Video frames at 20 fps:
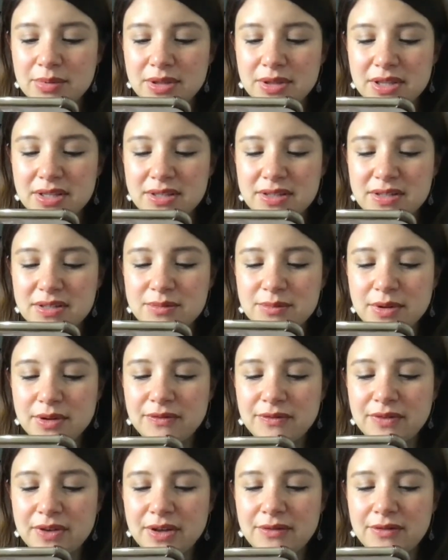but this is my
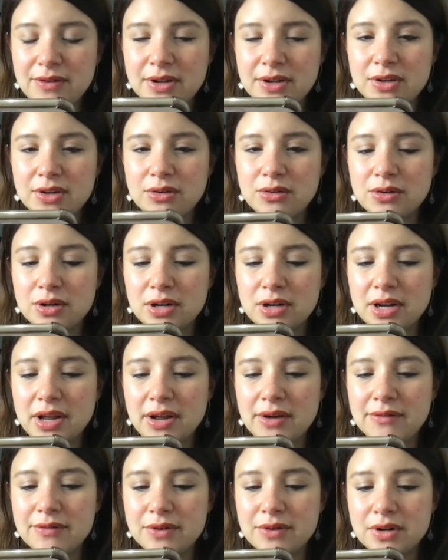favorite yogurt
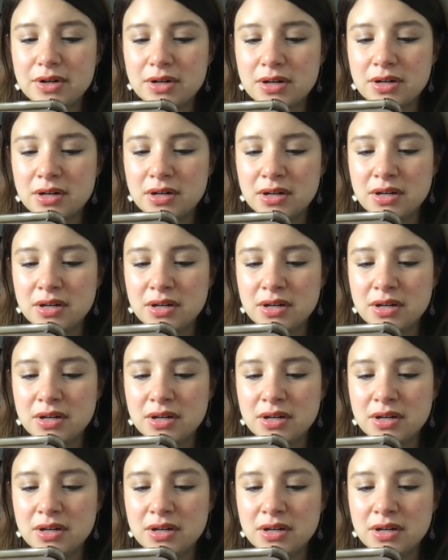ever.